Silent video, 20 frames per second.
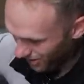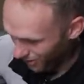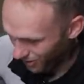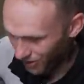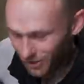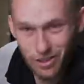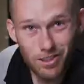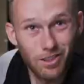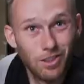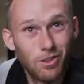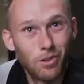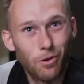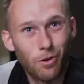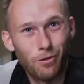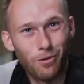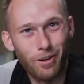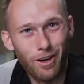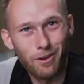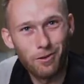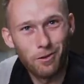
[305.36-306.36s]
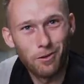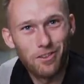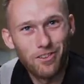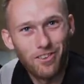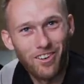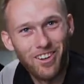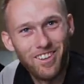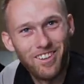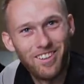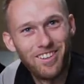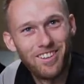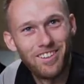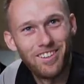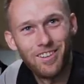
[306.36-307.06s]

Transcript: This is your favorite, right?